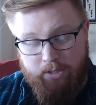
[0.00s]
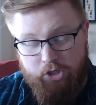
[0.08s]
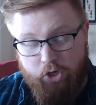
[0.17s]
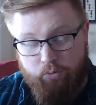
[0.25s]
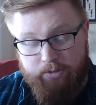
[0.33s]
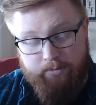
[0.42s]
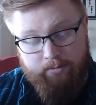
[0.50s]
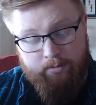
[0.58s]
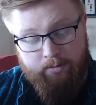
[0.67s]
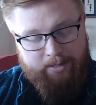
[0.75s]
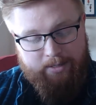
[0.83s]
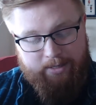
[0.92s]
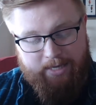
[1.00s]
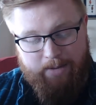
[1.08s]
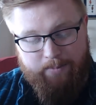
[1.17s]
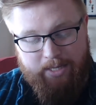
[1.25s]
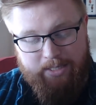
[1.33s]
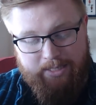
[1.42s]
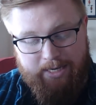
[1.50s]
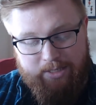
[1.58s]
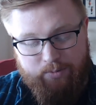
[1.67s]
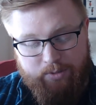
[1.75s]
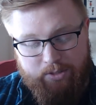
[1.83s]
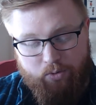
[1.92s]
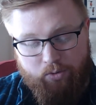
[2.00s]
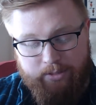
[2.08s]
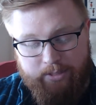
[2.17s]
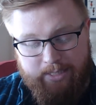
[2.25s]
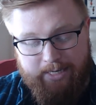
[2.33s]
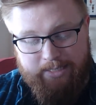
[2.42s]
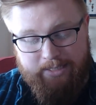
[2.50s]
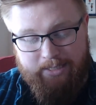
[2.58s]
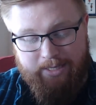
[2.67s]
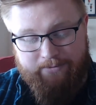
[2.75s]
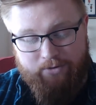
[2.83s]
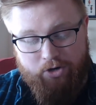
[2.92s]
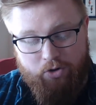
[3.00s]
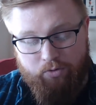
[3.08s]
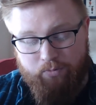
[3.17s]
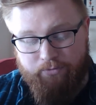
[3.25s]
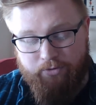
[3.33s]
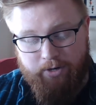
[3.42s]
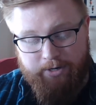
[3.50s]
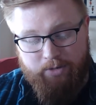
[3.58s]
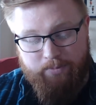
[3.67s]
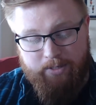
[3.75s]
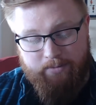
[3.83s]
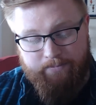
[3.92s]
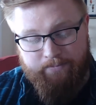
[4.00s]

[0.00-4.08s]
"Don't." The Cambion's gaze was cold as ice and left no room for argument.